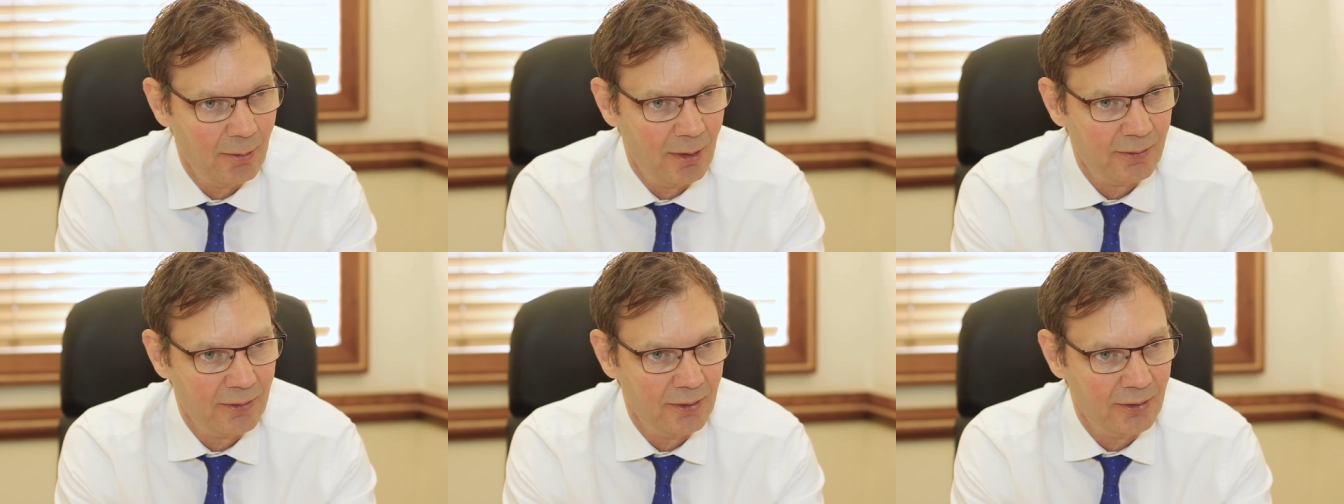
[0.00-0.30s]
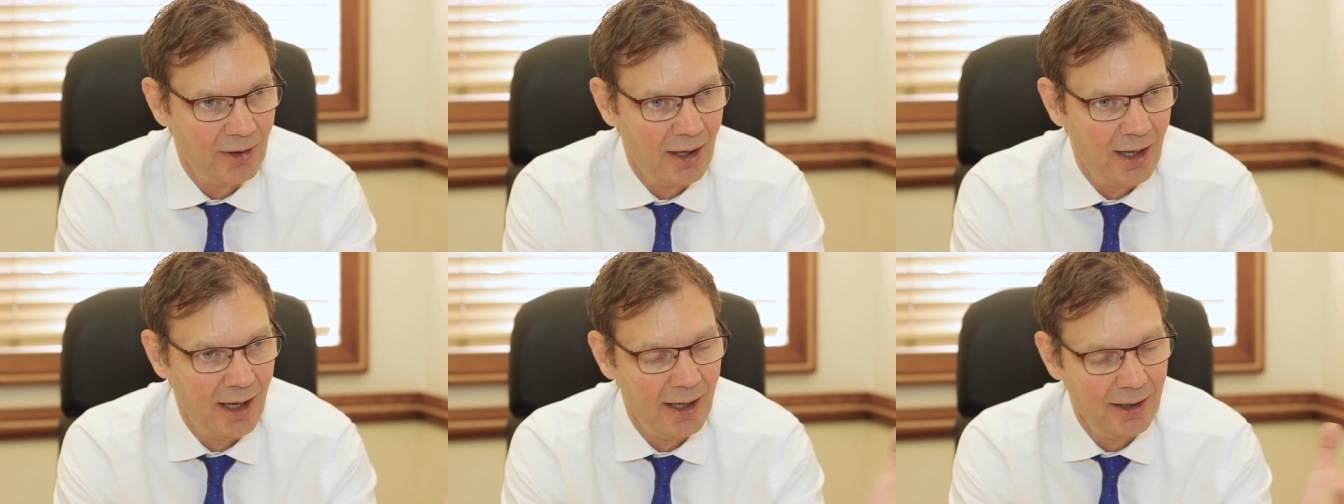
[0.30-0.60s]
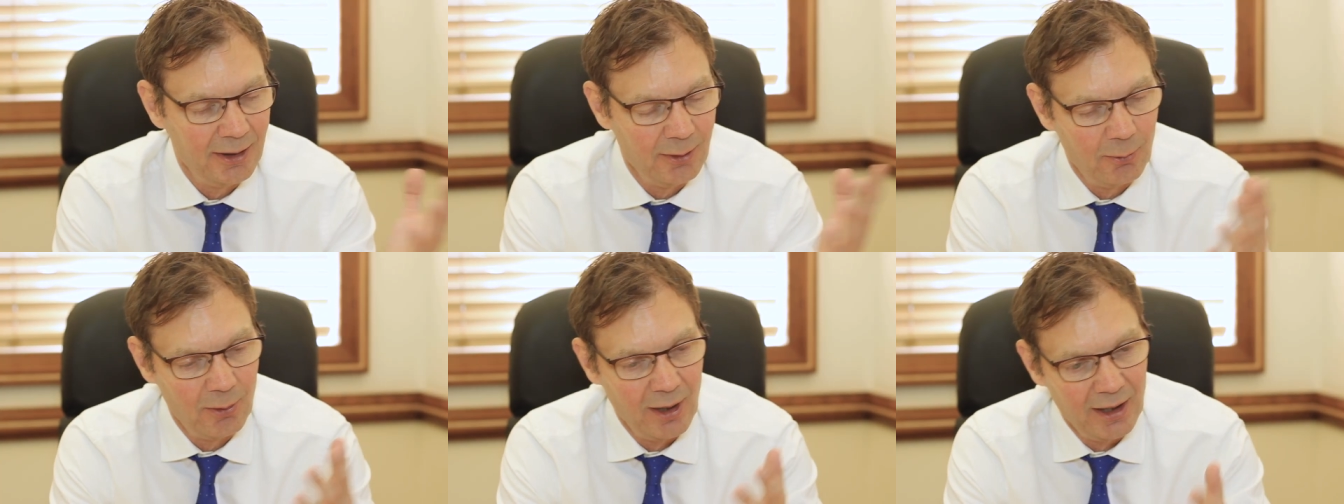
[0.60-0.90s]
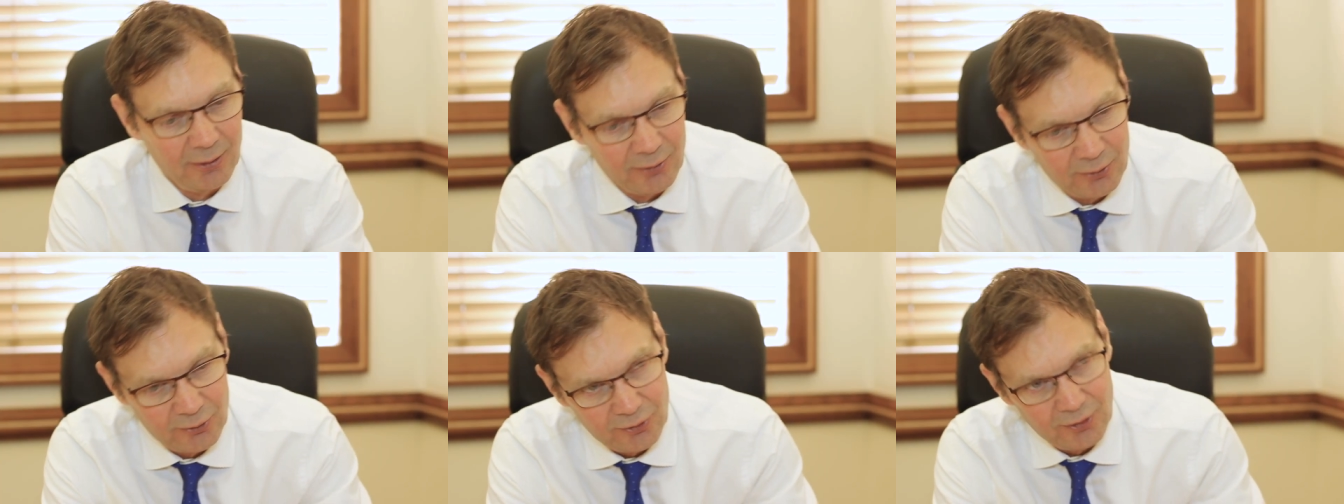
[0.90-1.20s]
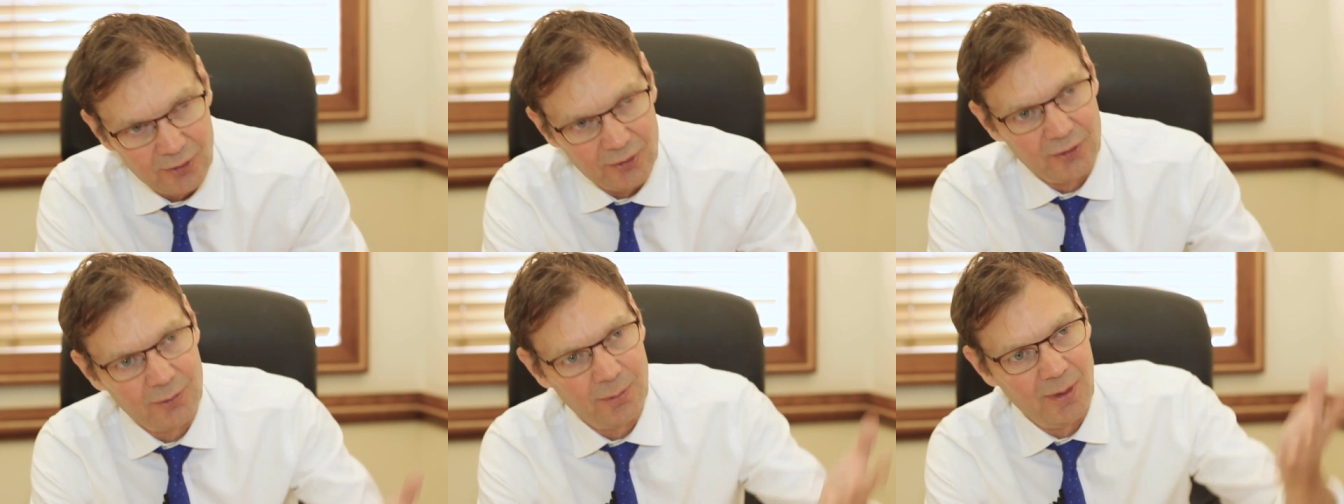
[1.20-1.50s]
come off the diet. Your weight
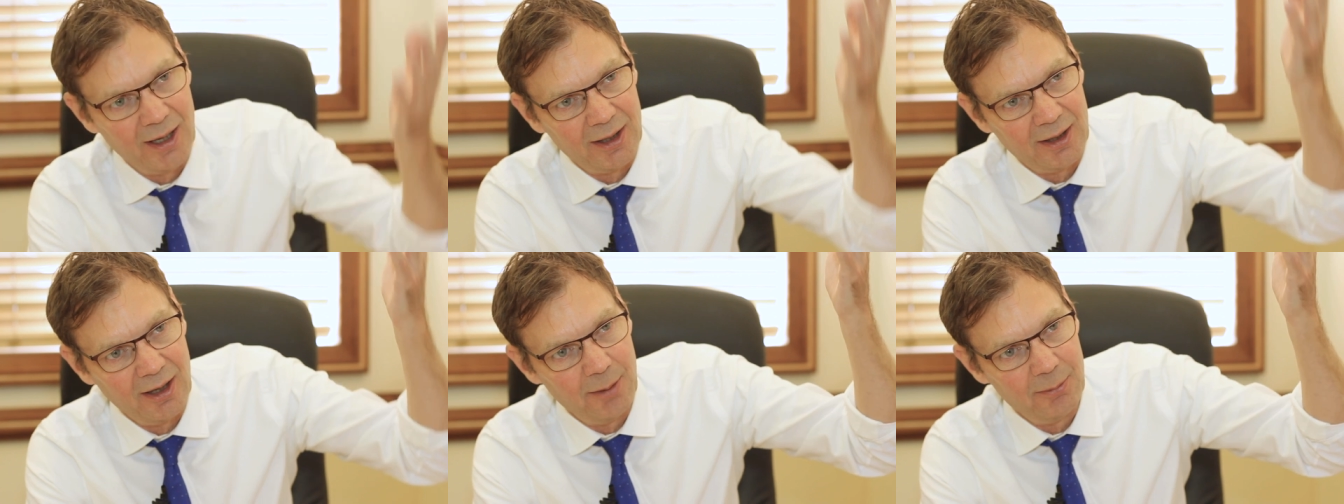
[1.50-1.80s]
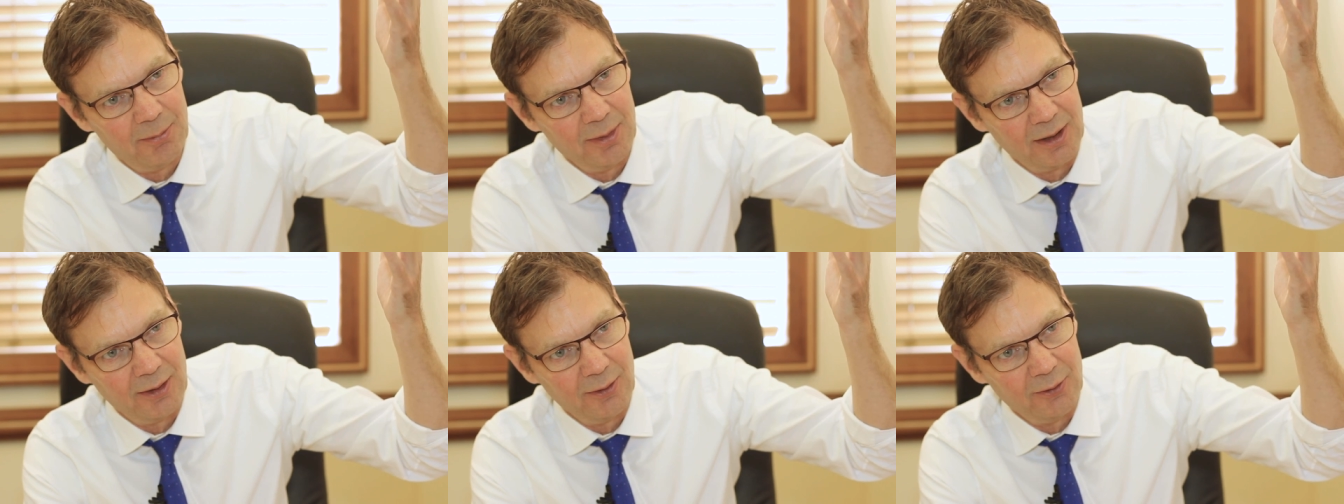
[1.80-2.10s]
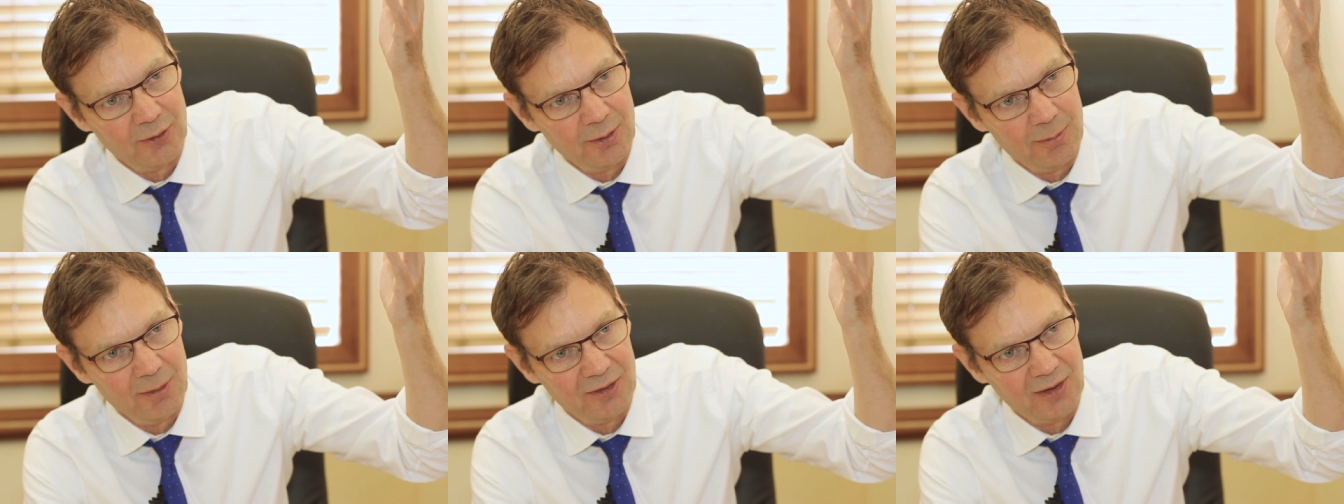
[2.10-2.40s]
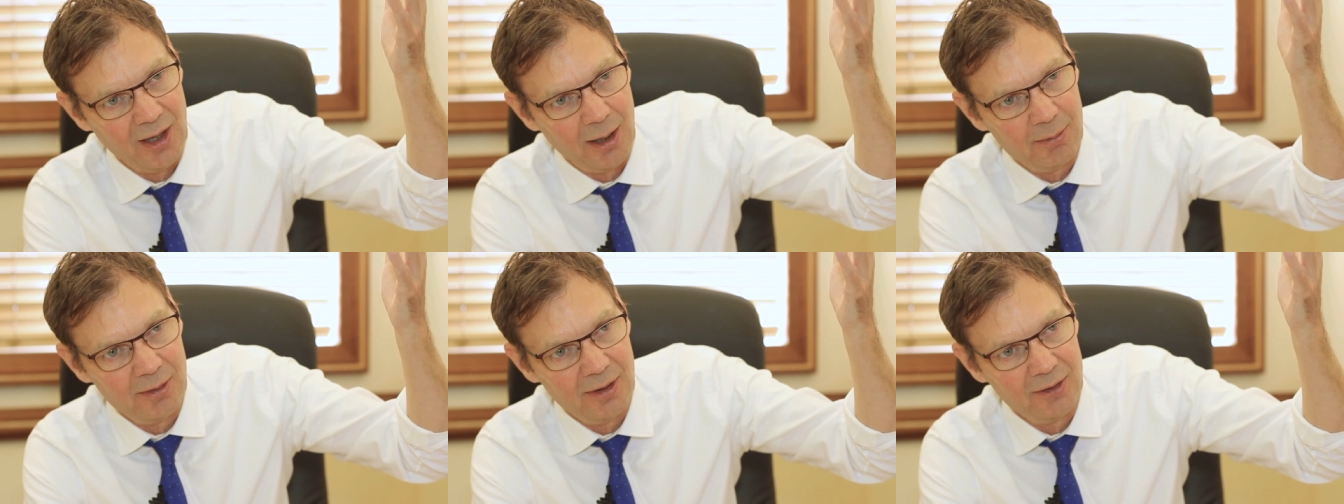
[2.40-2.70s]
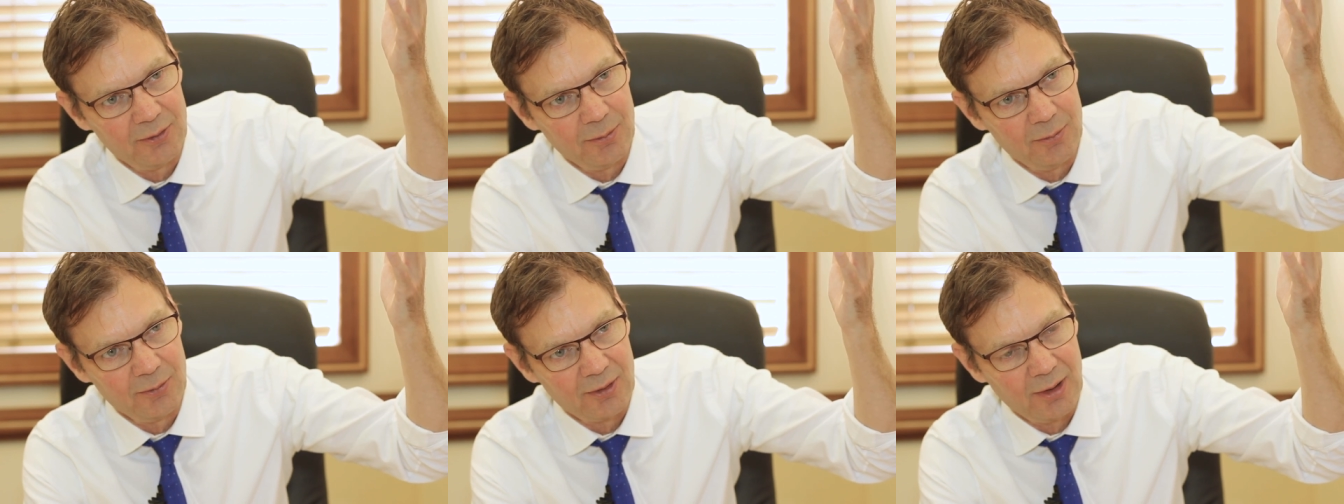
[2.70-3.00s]
shoots back up because your
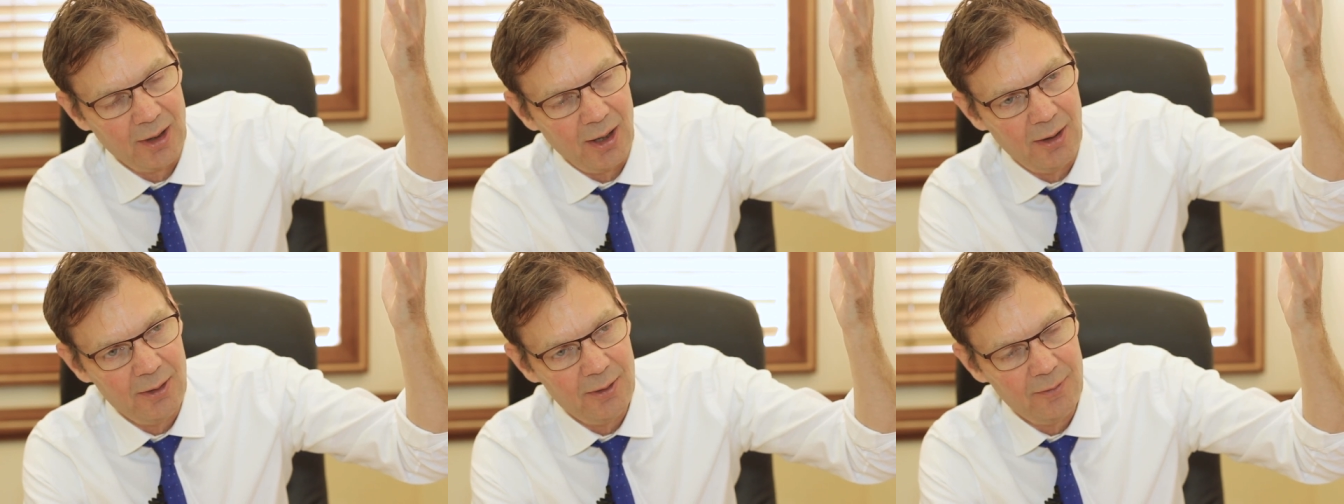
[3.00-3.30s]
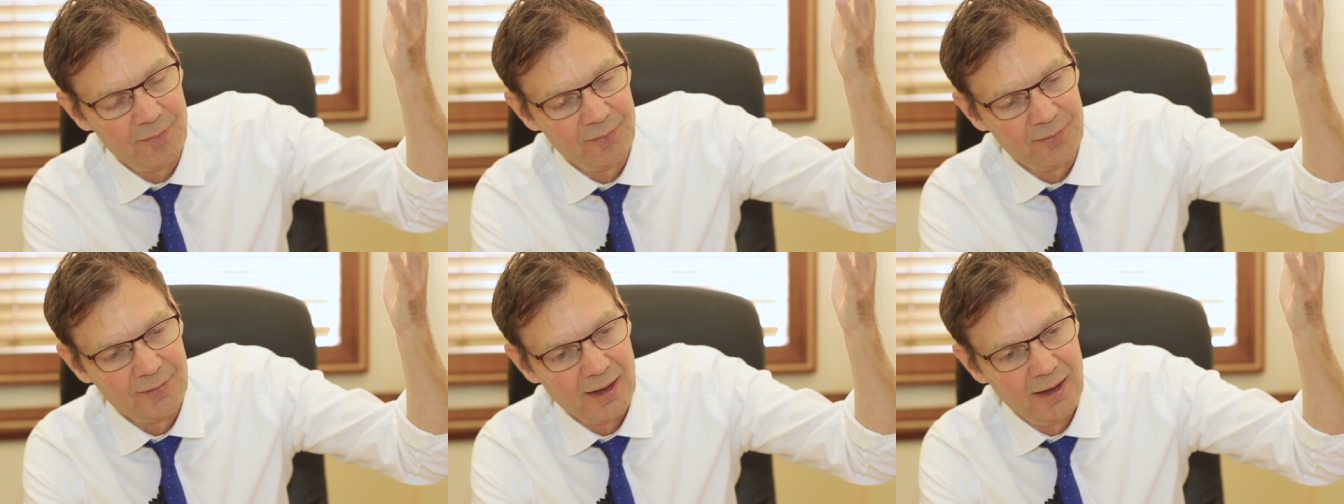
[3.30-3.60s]
metabolism's low,